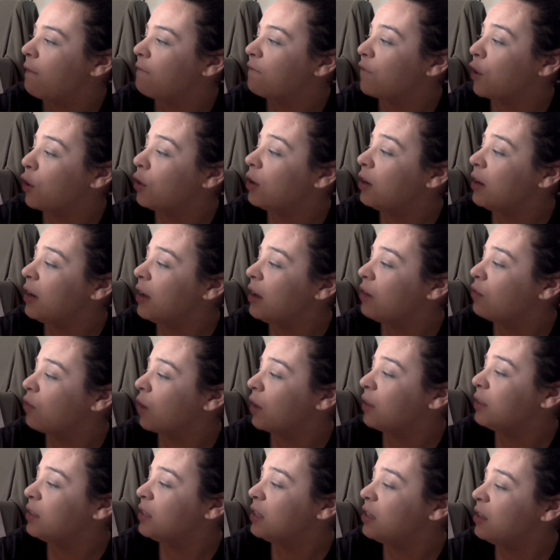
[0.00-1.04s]
Ferdinand
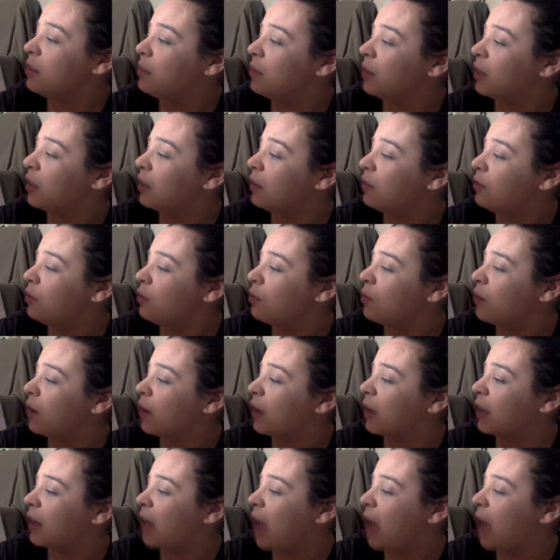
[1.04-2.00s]
ran to the middle of the ring,